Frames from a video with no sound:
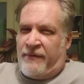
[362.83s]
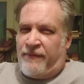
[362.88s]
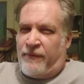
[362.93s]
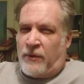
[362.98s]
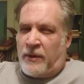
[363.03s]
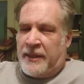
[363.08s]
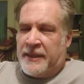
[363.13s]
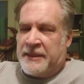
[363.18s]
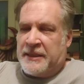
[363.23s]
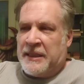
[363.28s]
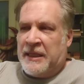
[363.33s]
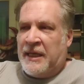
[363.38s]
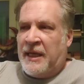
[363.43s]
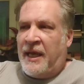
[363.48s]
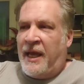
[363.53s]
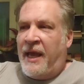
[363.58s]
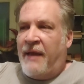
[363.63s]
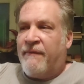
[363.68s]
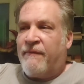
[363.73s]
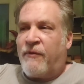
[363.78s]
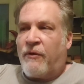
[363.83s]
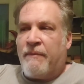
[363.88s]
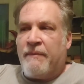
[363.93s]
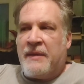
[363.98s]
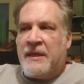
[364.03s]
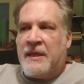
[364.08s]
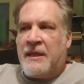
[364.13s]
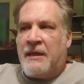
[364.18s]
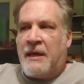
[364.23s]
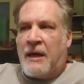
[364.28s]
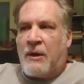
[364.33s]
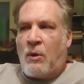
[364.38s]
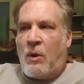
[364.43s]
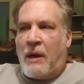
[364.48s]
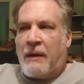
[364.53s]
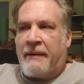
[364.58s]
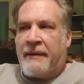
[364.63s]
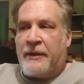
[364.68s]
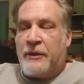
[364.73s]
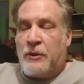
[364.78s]
for it. For me,
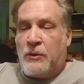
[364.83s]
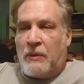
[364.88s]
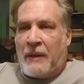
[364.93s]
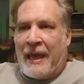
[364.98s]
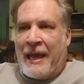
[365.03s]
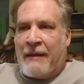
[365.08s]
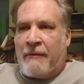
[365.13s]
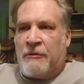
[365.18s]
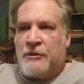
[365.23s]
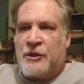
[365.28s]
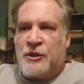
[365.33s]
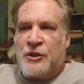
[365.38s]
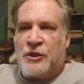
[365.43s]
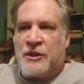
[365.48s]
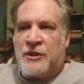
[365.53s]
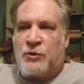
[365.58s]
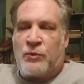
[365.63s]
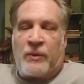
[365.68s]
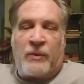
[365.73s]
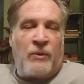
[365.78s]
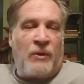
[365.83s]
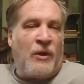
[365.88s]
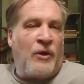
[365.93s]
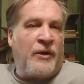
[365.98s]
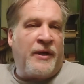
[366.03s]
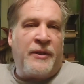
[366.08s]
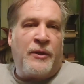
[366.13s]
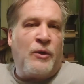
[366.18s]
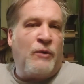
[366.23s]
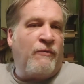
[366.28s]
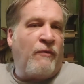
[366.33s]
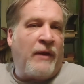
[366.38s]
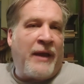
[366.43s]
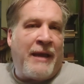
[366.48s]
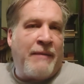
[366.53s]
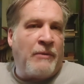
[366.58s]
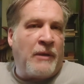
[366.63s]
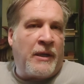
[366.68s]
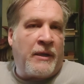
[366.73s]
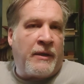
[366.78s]
acquiring a new language is just learning the new
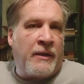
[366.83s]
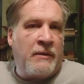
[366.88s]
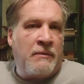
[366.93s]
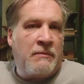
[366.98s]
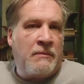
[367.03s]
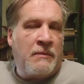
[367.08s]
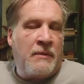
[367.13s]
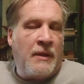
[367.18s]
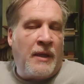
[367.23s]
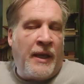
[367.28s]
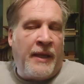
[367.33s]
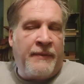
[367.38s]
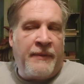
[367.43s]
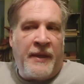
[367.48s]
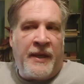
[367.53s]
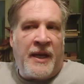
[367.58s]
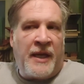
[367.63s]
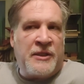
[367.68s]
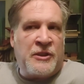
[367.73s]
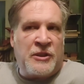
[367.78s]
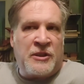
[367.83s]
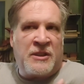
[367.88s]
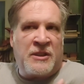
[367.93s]
vocabulary. And then it